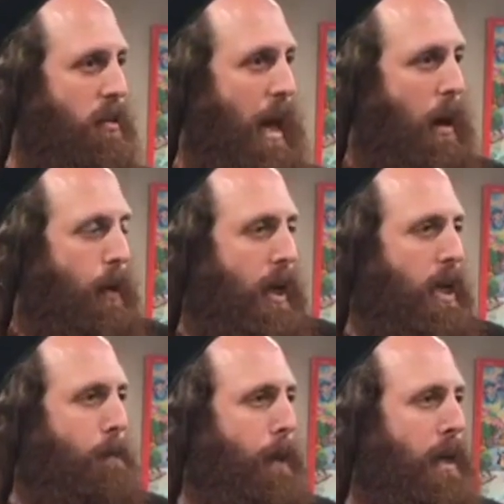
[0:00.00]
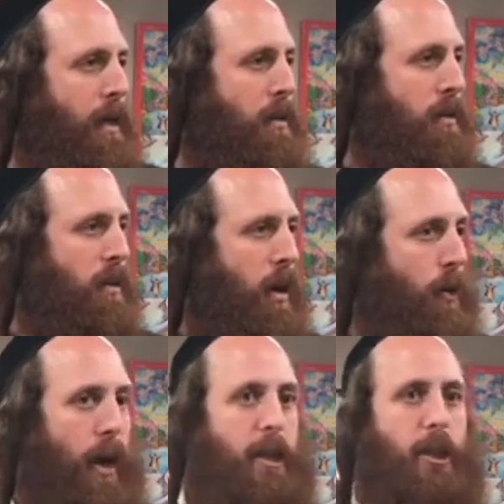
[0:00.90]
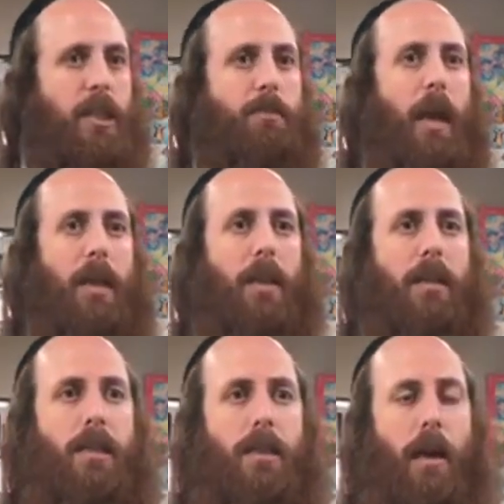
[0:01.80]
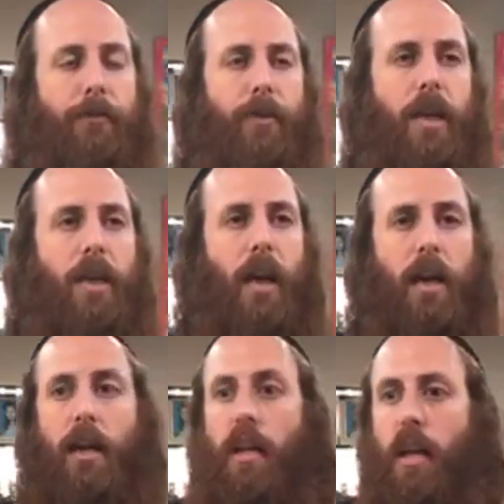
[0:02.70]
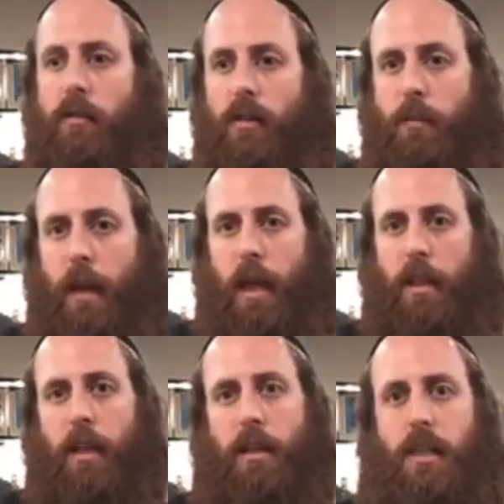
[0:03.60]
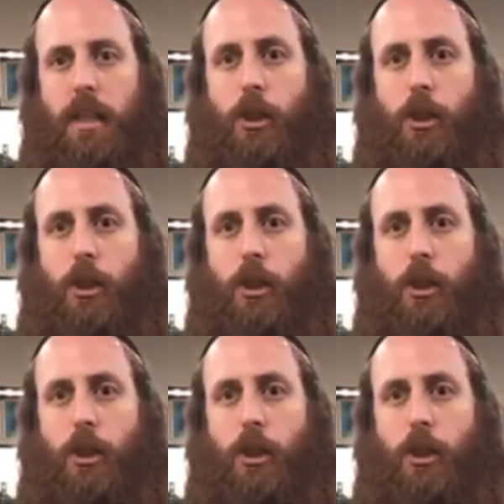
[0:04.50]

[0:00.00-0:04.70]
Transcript: How can it be? A righteous man that is suffering and an evil man that is